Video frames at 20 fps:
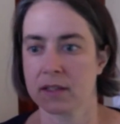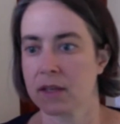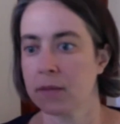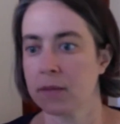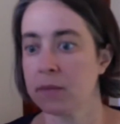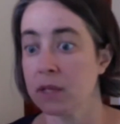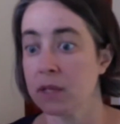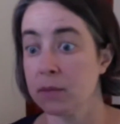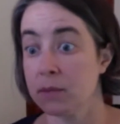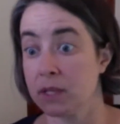
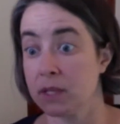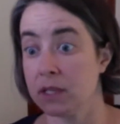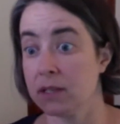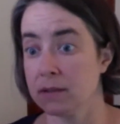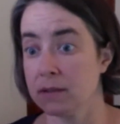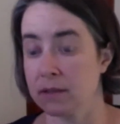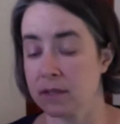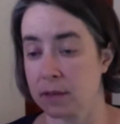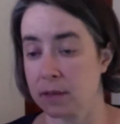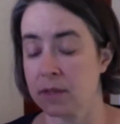
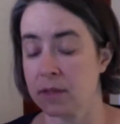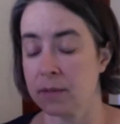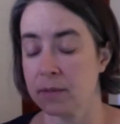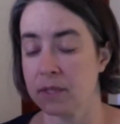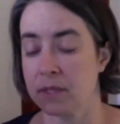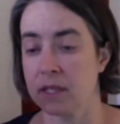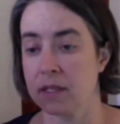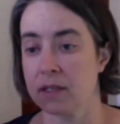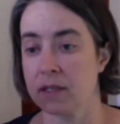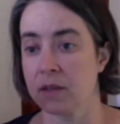Sometimes
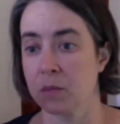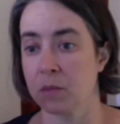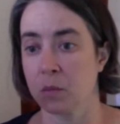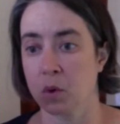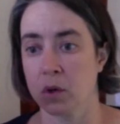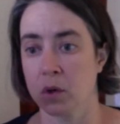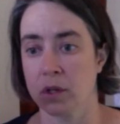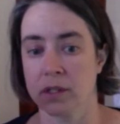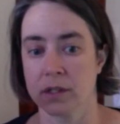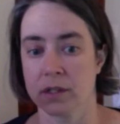it is
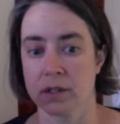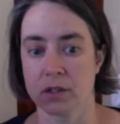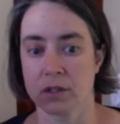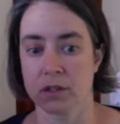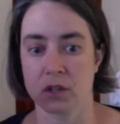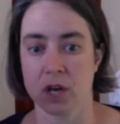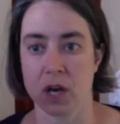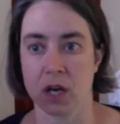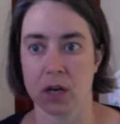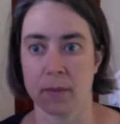important to
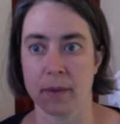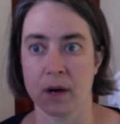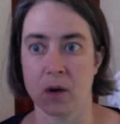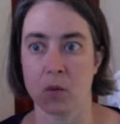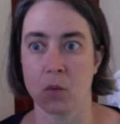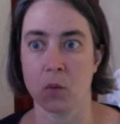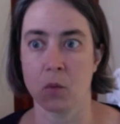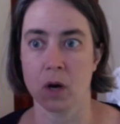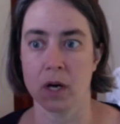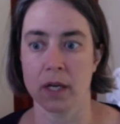talk
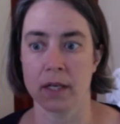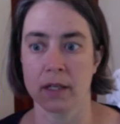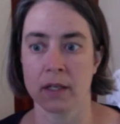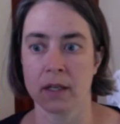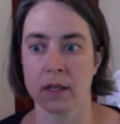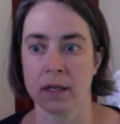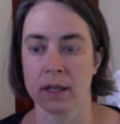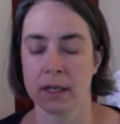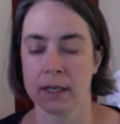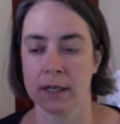about what
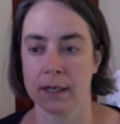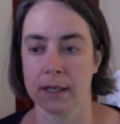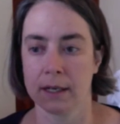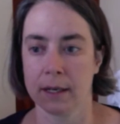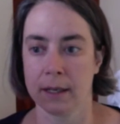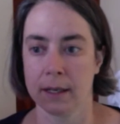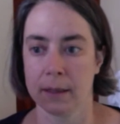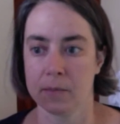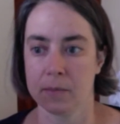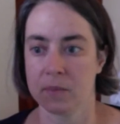
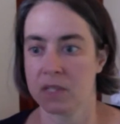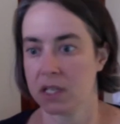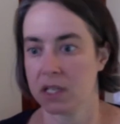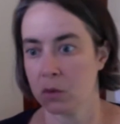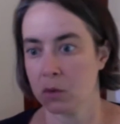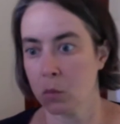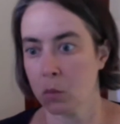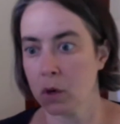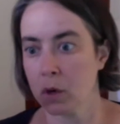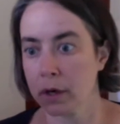
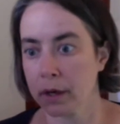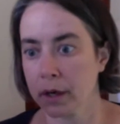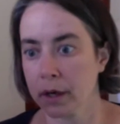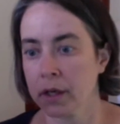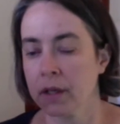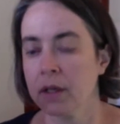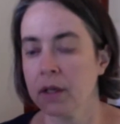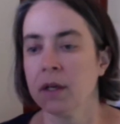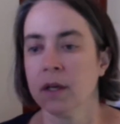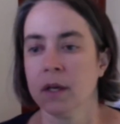didn't work,
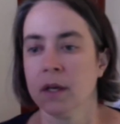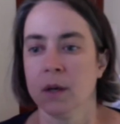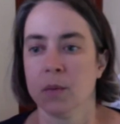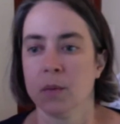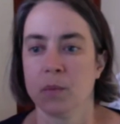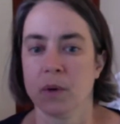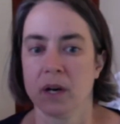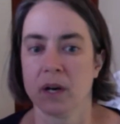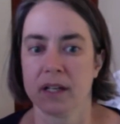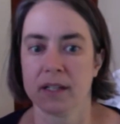
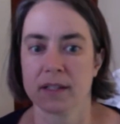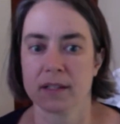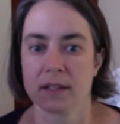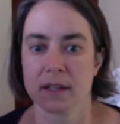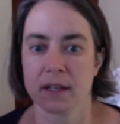but